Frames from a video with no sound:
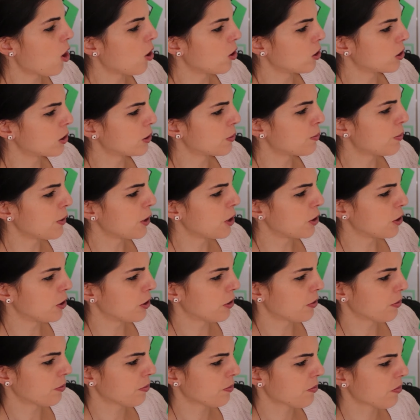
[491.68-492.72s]
old
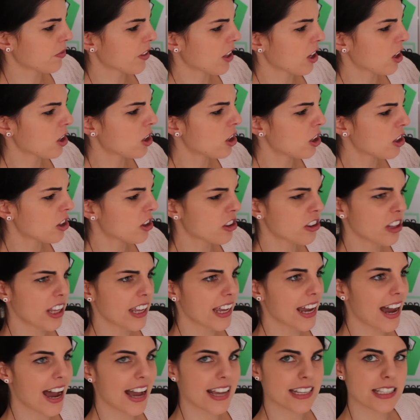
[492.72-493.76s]
balloon. Good
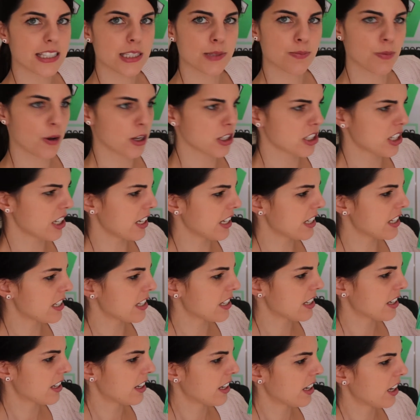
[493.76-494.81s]
thing I spotted
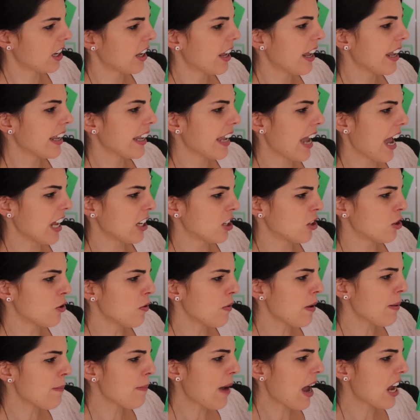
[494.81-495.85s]
it. Can
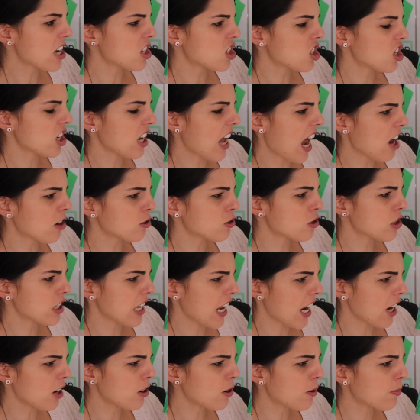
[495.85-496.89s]
you imagine how
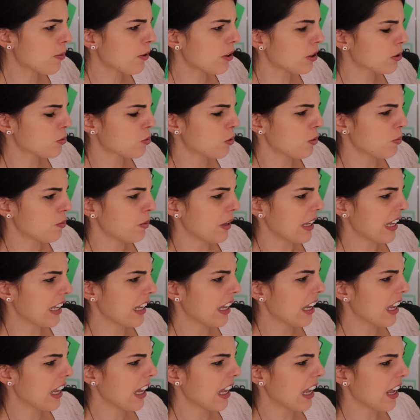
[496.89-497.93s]
terrible it would
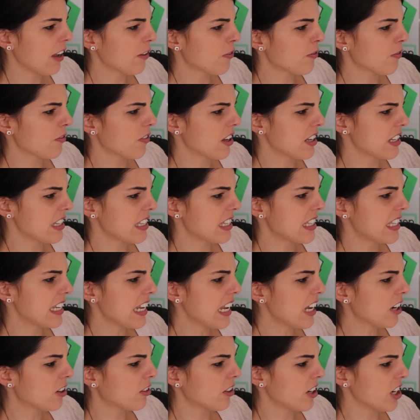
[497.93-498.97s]
be if a
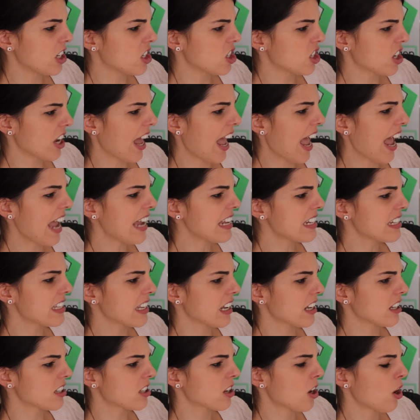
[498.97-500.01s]
sea creature ate
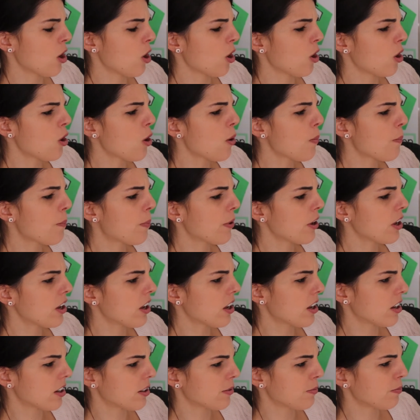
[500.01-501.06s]
it or a
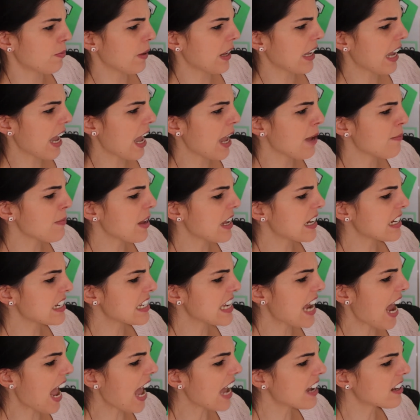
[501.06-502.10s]
bird became
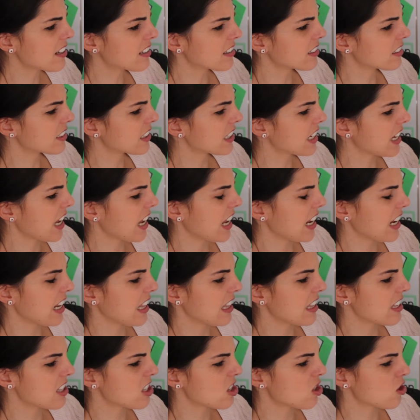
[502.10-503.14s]
entangled
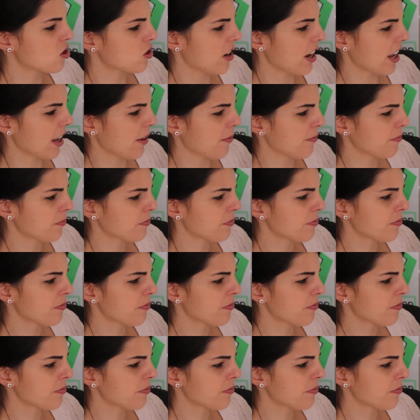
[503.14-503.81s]
in the string?